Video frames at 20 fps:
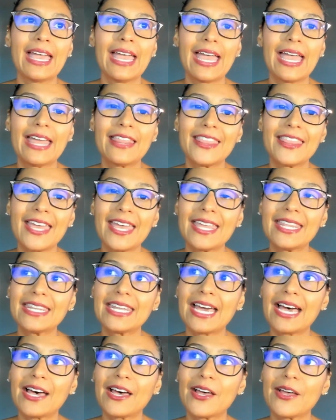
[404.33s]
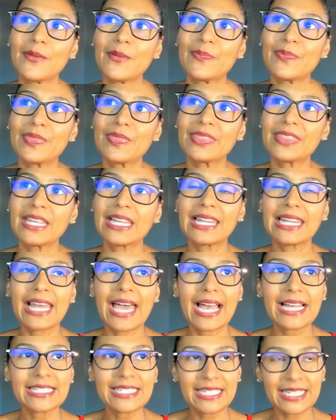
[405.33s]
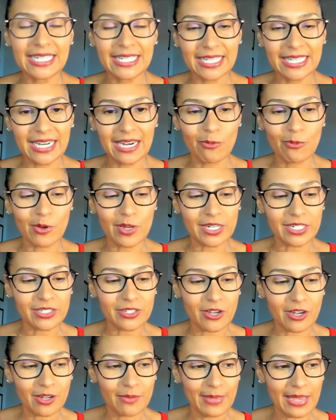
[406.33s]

And then the last thing that I want to talk